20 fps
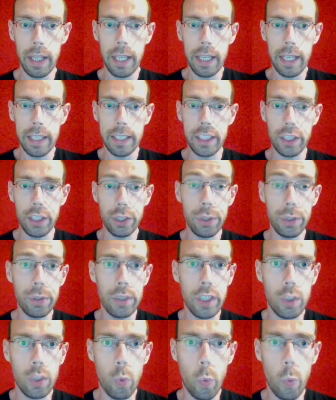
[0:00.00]
This
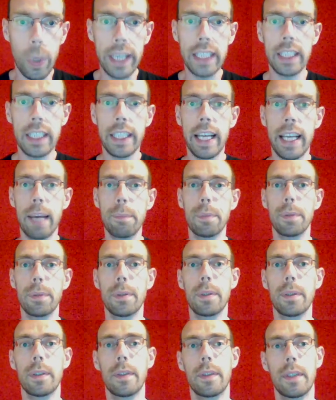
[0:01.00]
huge wage gap
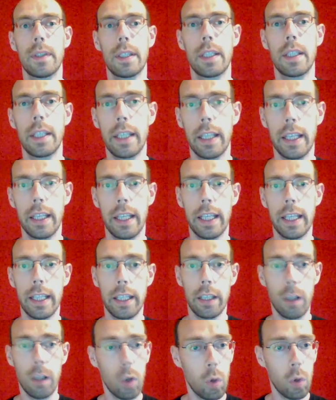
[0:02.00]
in the
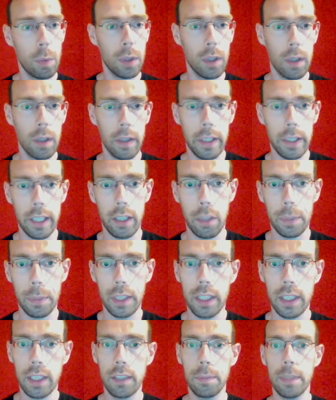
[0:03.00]
global economic
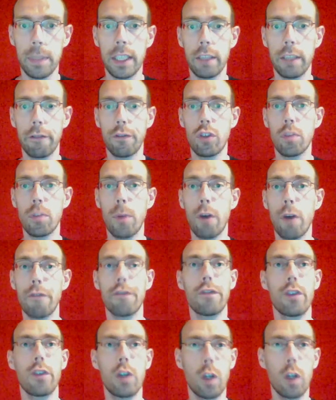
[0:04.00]
system is a form
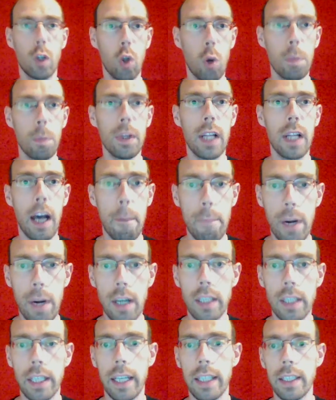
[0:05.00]
of global
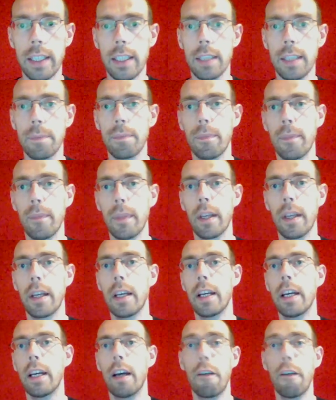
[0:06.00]
apartheid.
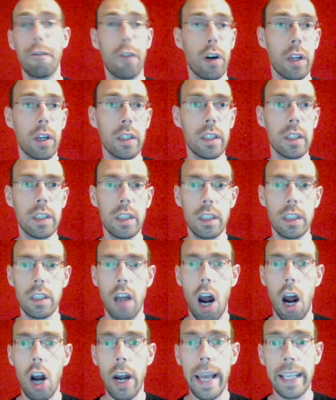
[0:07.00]
Foreigners
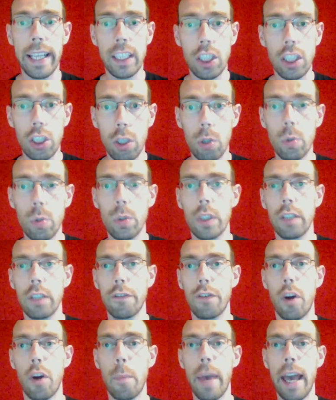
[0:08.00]
are excluded
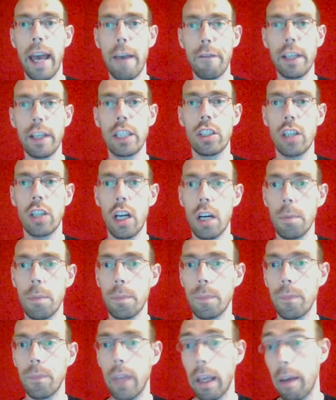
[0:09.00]
from having
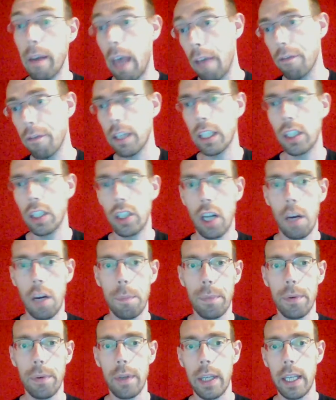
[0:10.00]
a
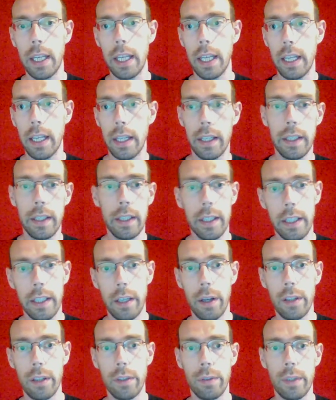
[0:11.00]
job in the
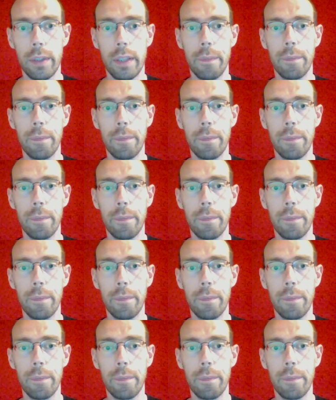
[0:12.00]
country.